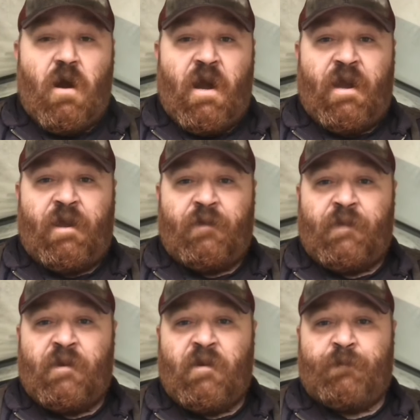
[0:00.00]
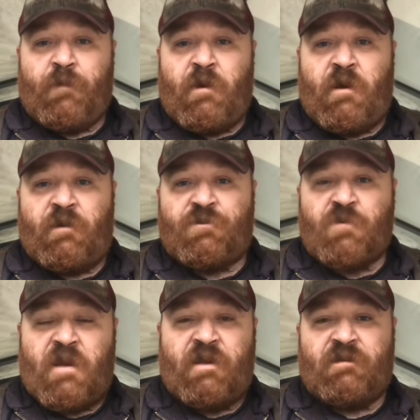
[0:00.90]
I ended up
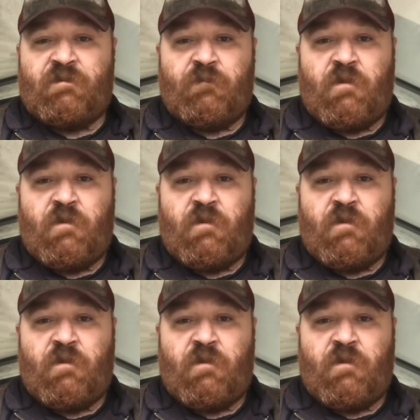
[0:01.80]
trading some